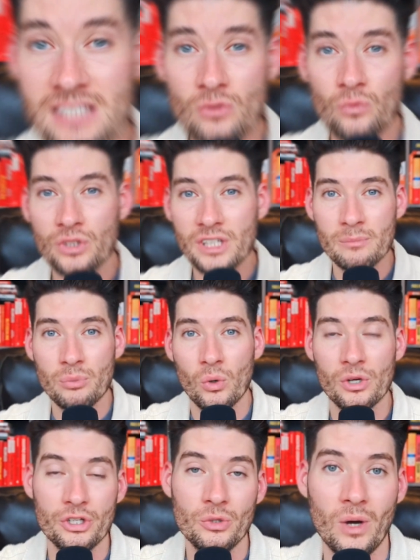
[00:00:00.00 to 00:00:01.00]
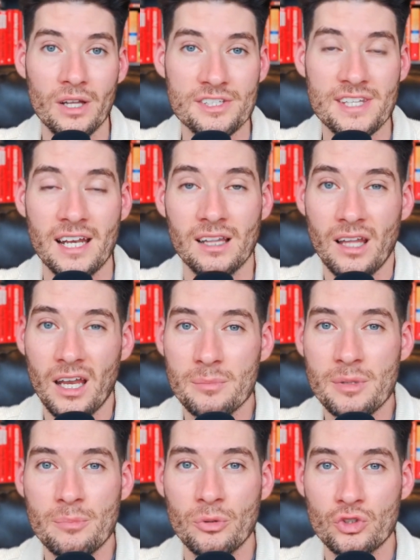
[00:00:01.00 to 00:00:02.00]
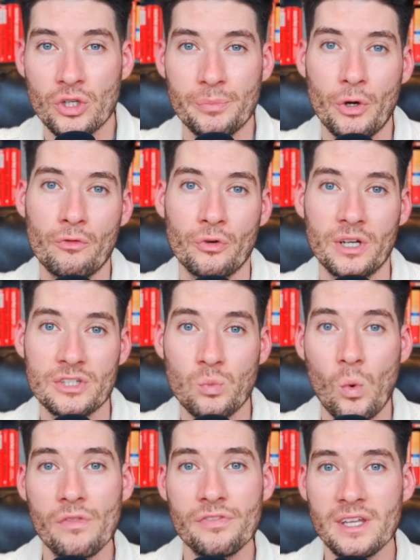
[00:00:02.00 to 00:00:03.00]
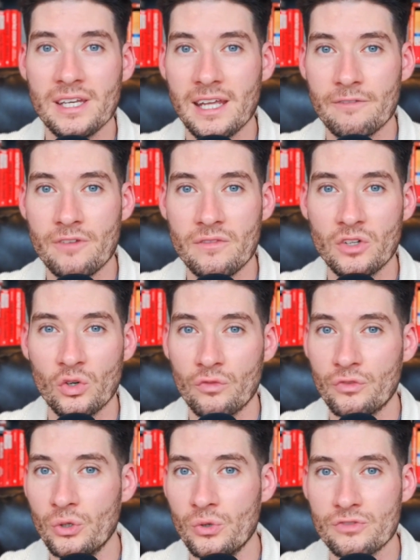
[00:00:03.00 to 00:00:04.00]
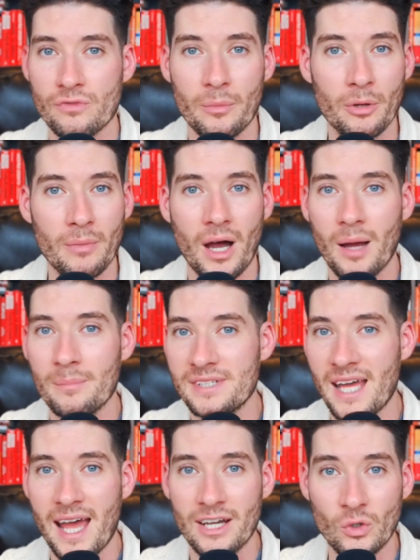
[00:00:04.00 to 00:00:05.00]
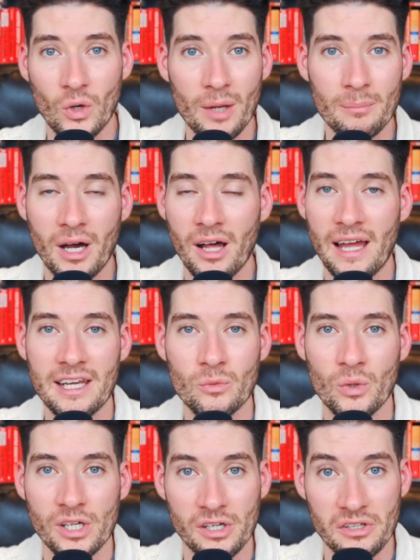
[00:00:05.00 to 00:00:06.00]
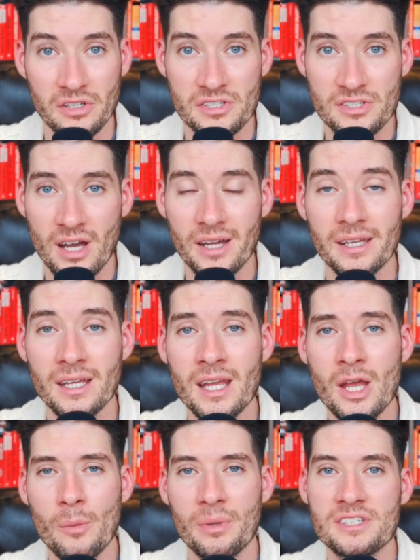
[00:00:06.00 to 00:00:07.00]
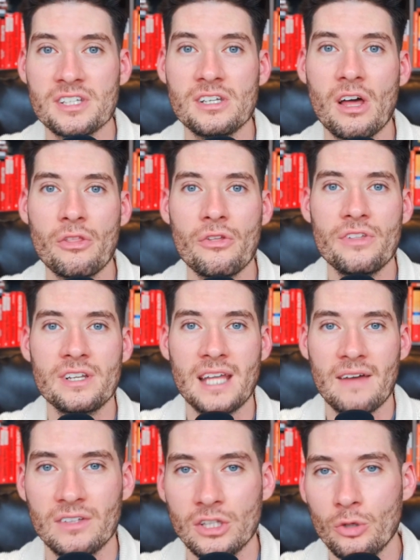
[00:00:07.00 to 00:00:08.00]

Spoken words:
a really important nuance that a lot of people trip over. It's one thing to get 50 reviews from your mom, dad, grandma, anyone under the sun, but it's another thing to have a little